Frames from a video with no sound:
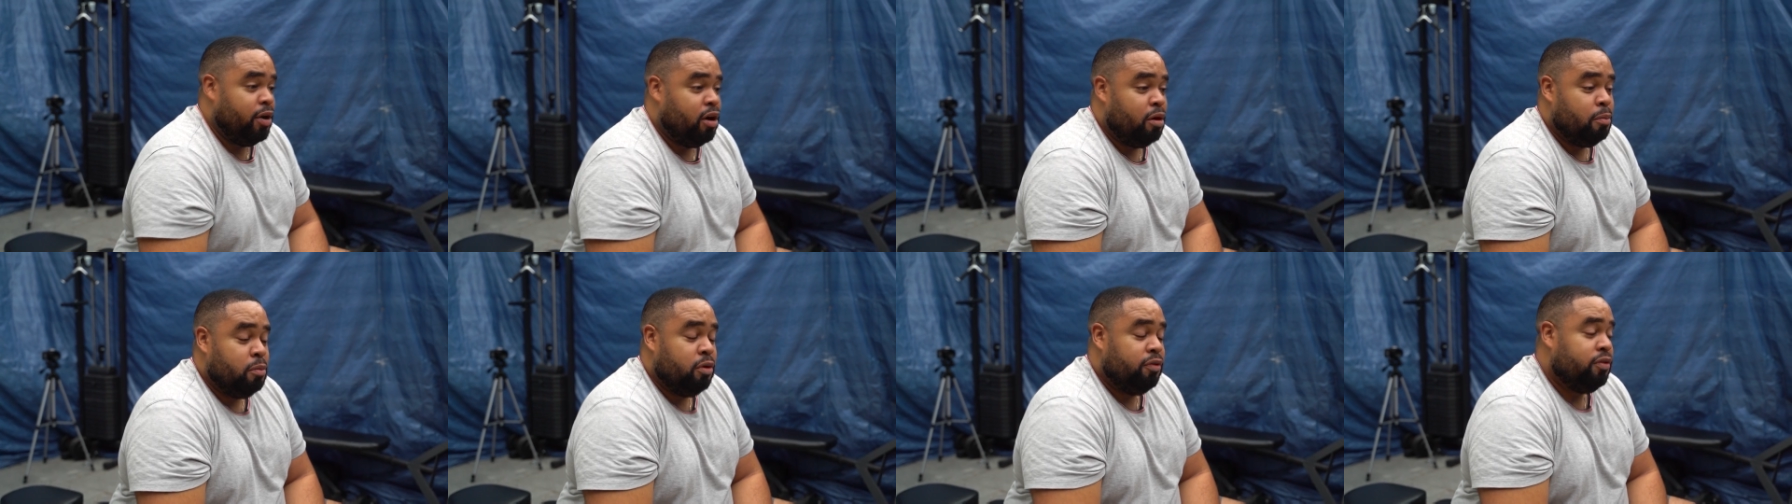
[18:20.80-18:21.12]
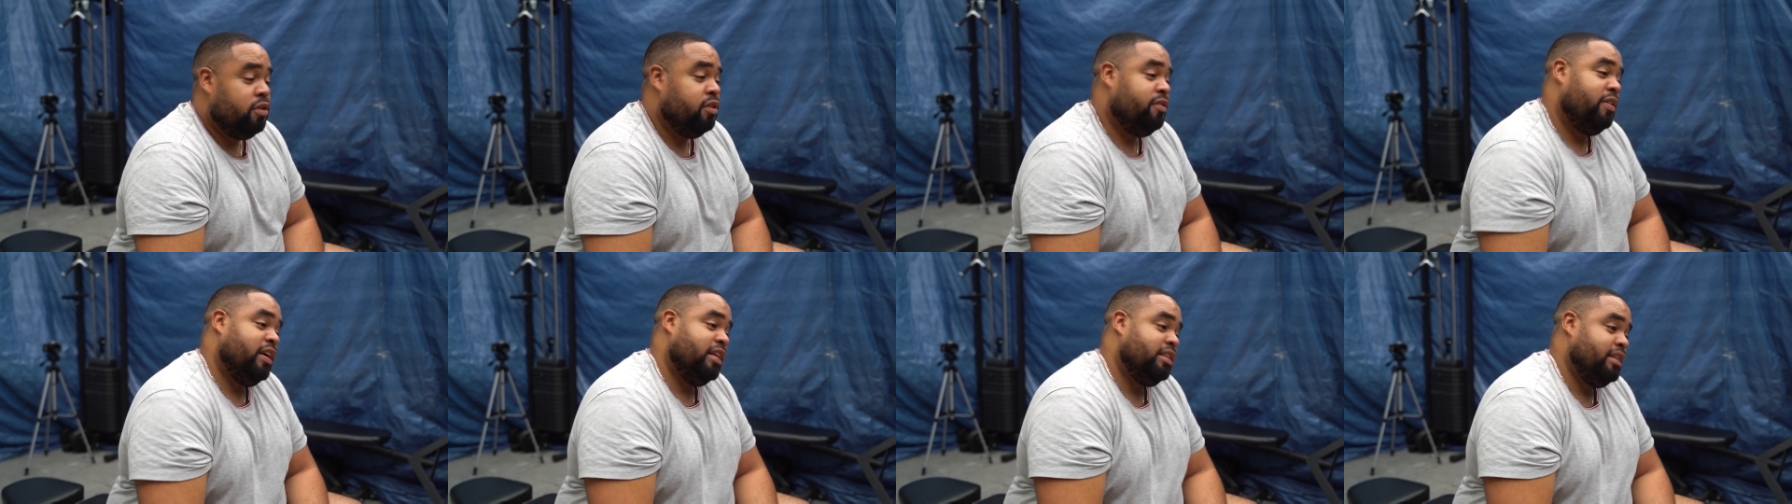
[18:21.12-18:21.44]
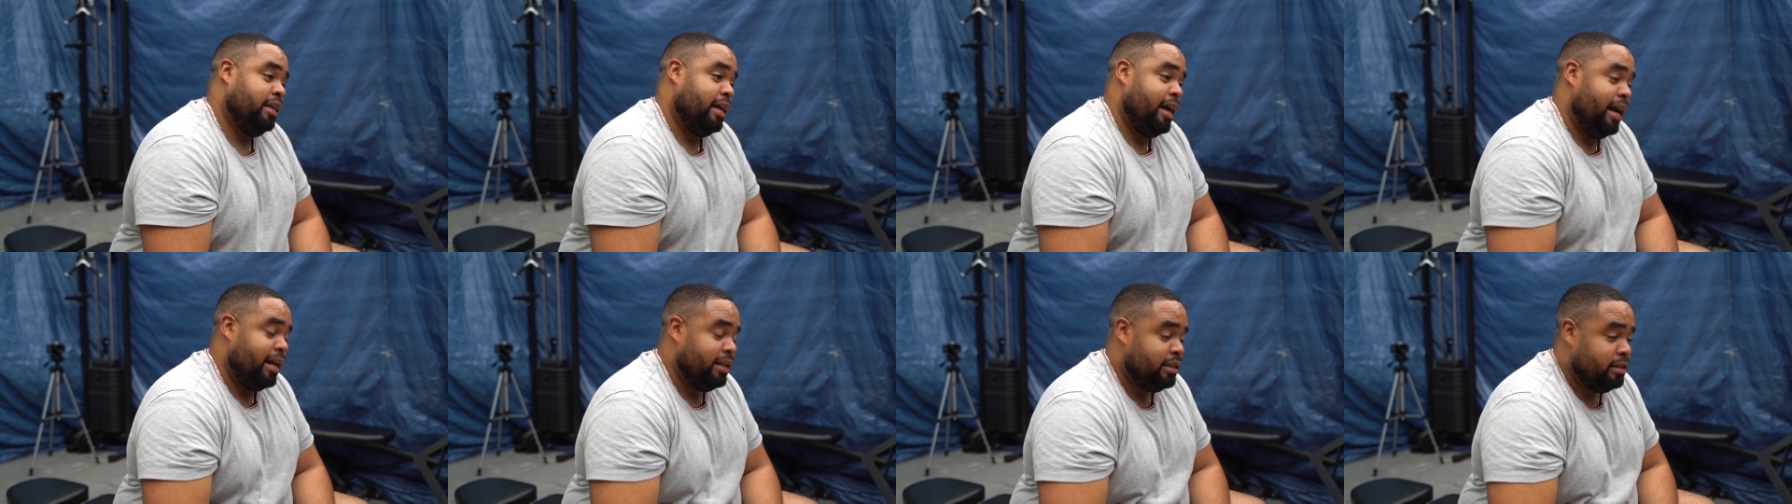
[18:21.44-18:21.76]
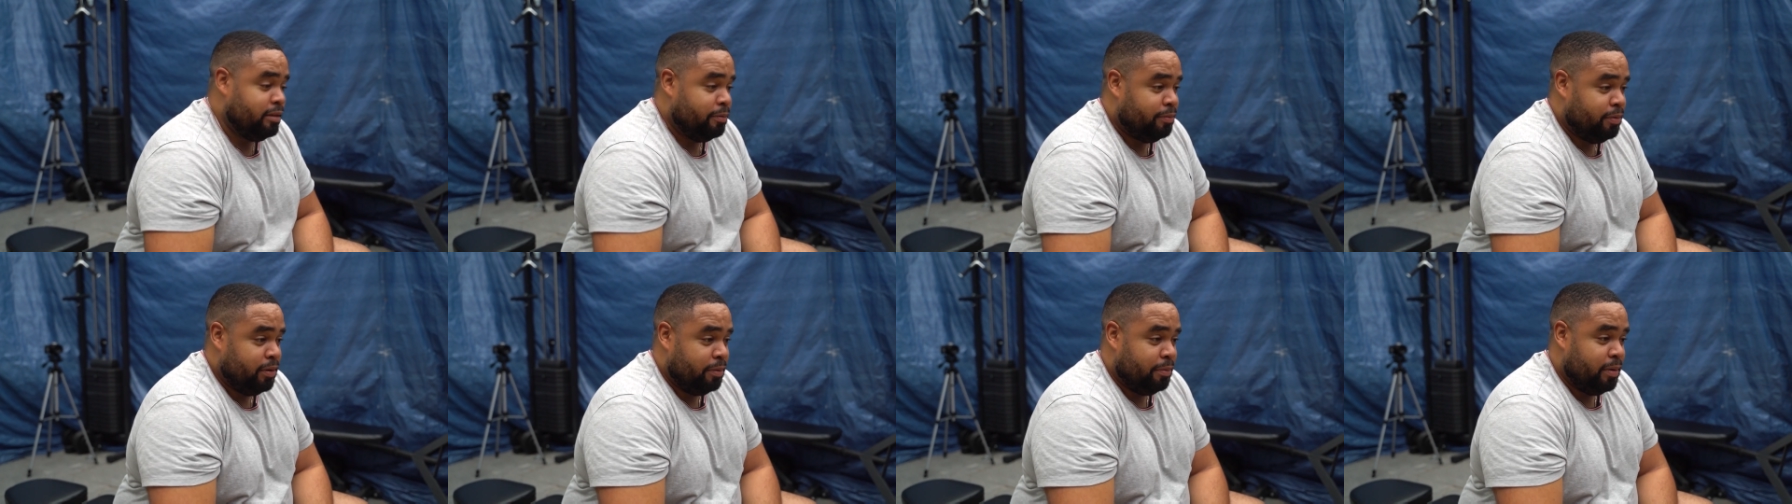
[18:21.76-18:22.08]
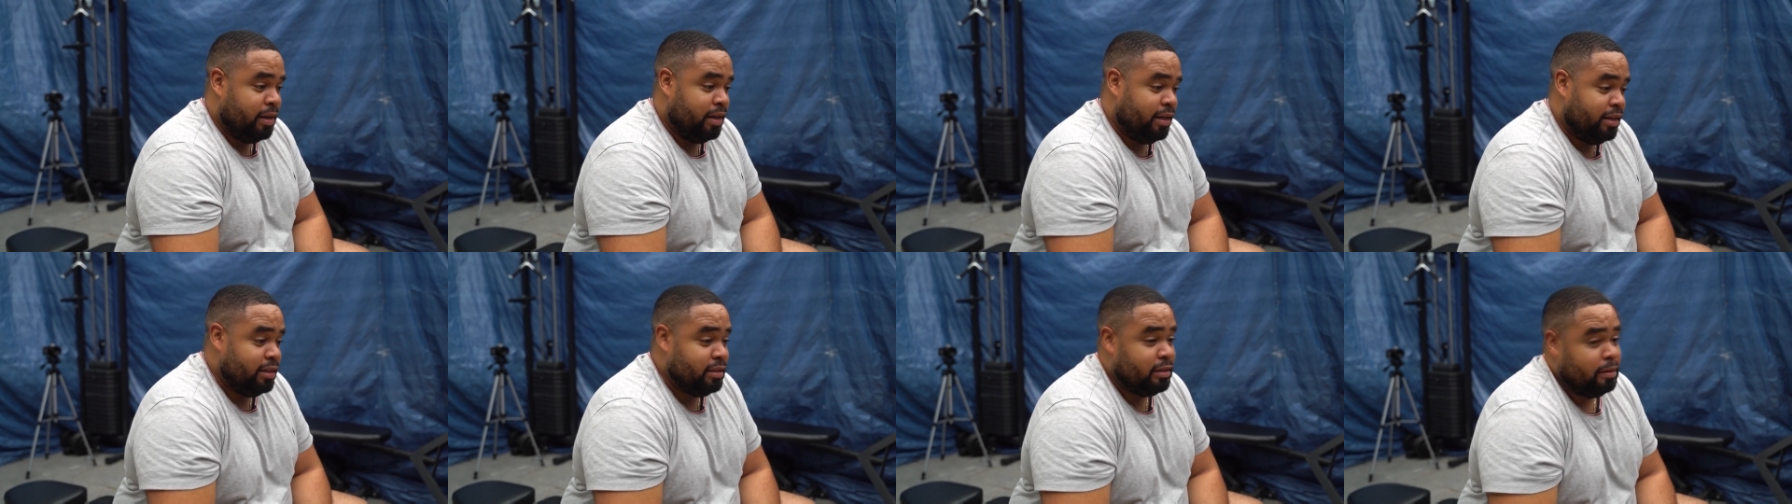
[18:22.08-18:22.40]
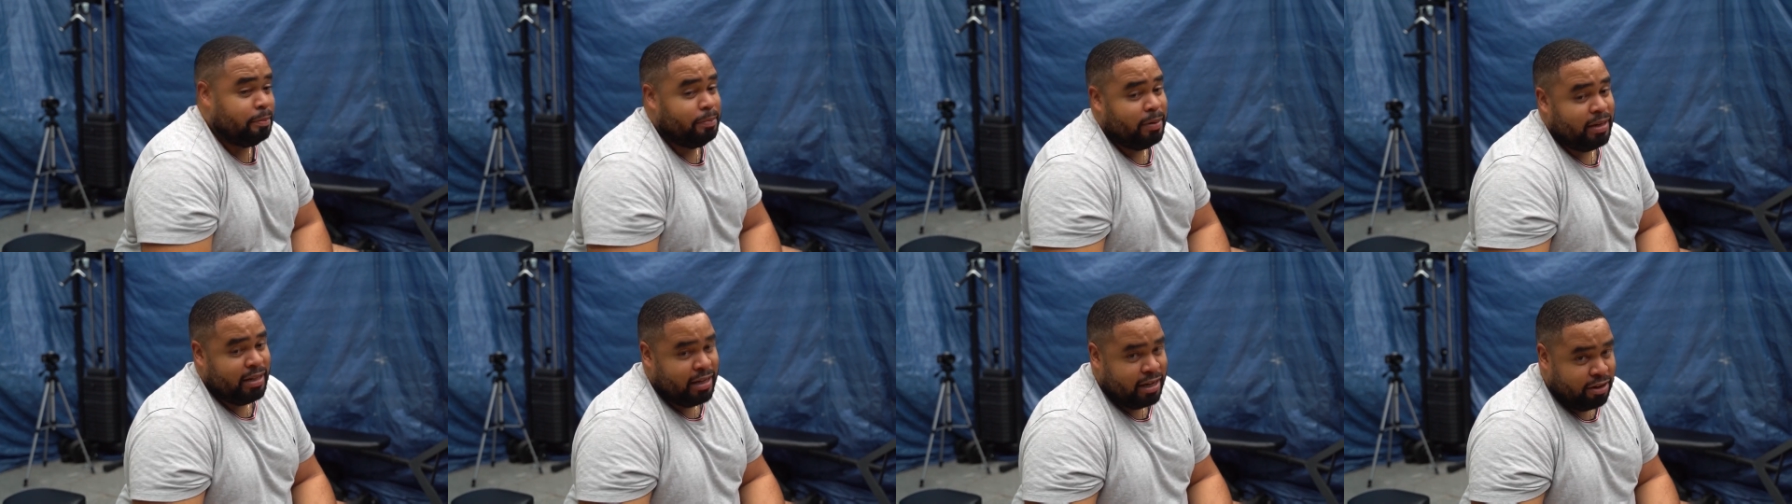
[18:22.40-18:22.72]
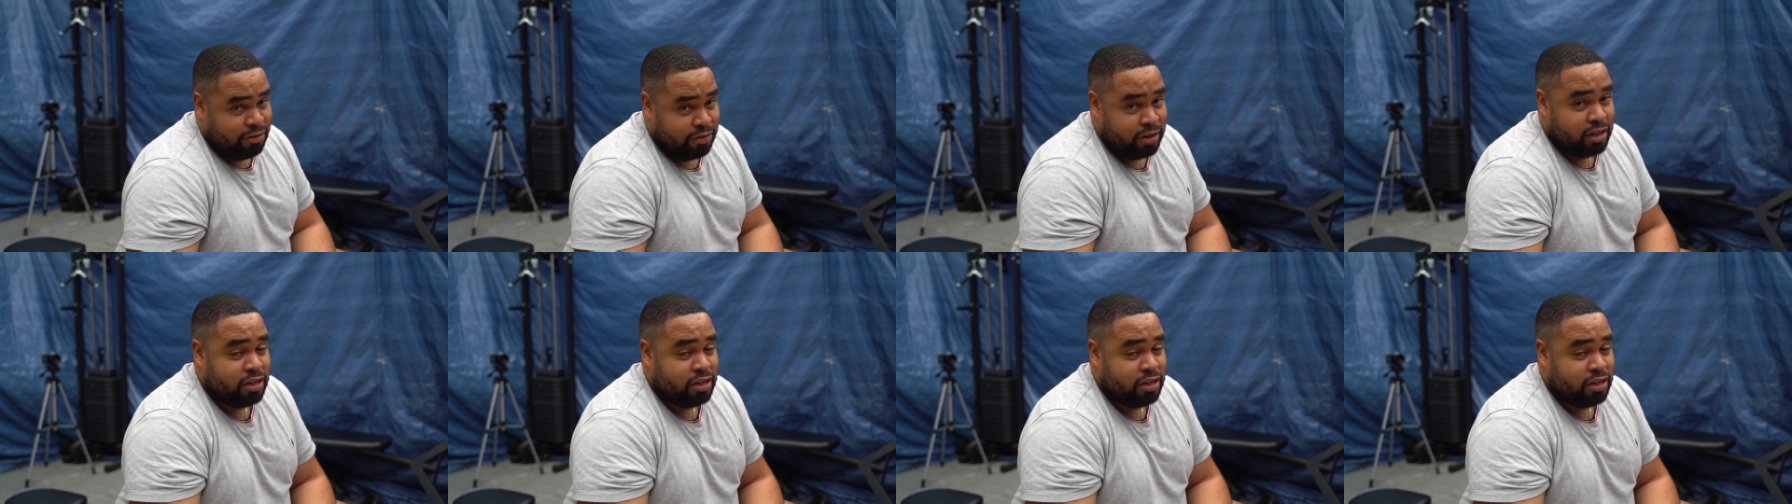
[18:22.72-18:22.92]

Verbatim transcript: We all moved over to Canterbury, man. This is the part that